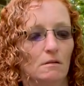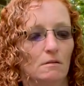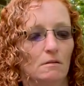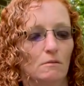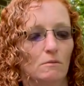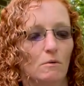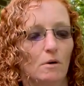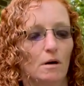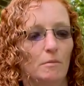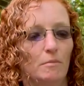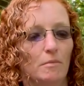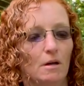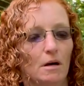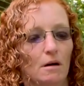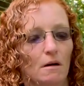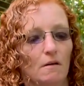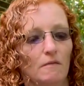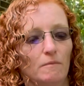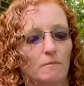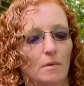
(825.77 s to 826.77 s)
wipe that
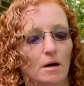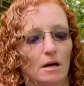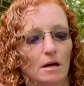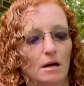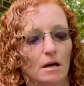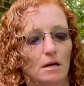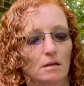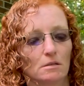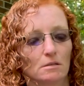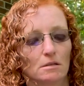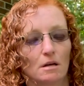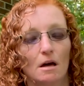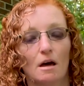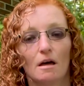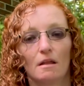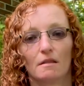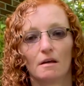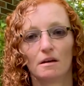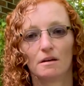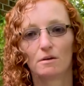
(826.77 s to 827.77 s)
off my hands.
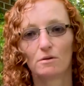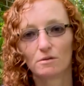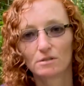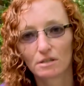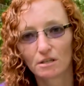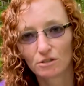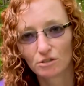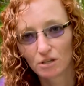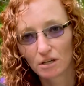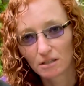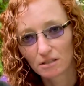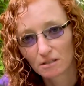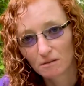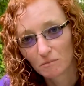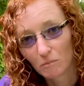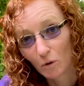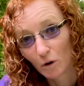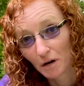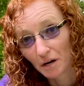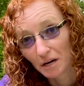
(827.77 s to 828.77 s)
They do suggest
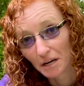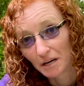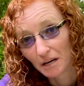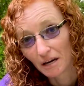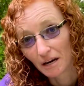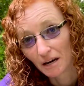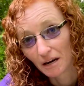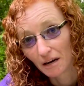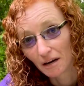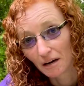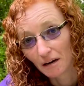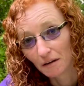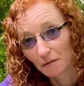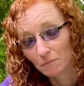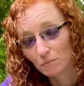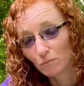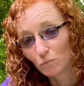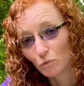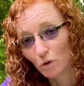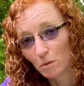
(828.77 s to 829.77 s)
wearing
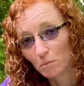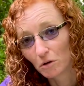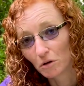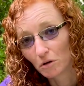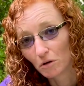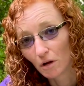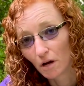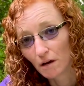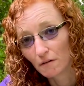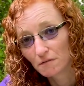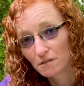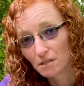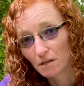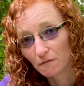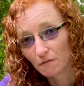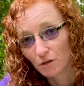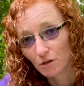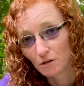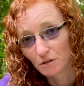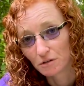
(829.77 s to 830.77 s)
rubber gloves if
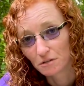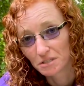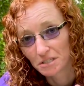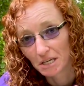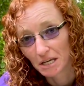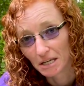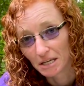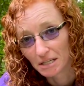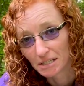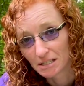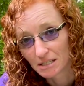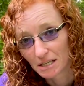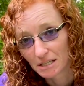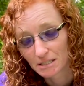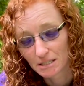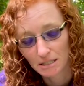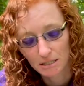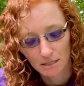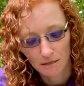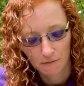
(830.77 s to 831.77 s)
your skin is
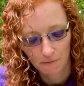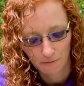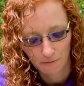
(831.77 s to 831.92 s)
sensitive.